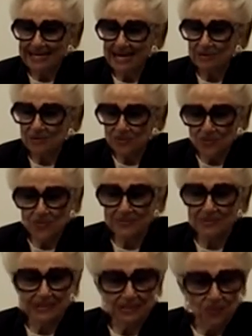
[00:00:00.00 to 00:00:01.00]
Now, who
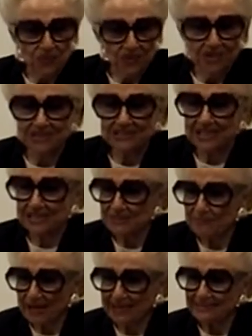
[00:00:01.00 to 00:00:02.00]
in the world
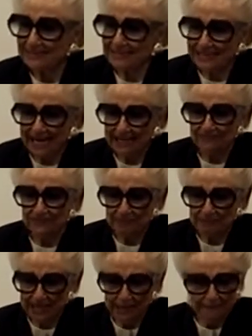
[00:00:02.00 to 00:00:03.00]
expected that
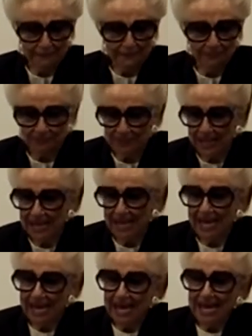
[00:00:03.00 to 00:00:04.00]
from
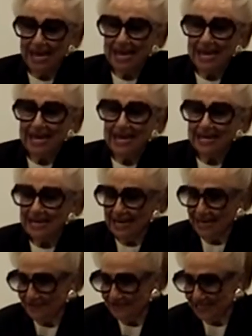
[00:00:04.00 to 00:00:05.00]
him?
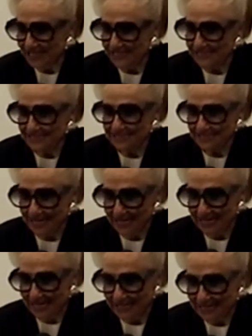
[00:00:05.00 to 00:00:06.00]
Here it is,
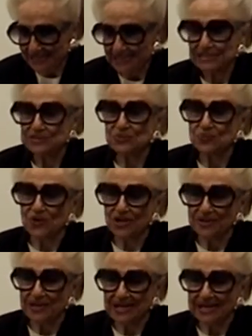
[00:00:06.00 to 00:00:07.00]
and I think it's
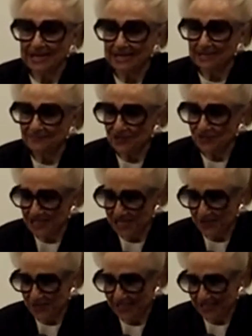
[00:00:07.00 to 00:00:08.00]
worthy of your
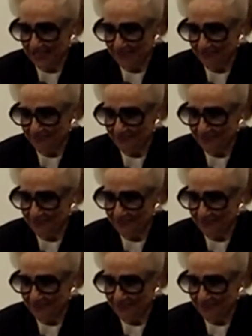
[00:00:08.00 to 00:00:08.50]
knowing it.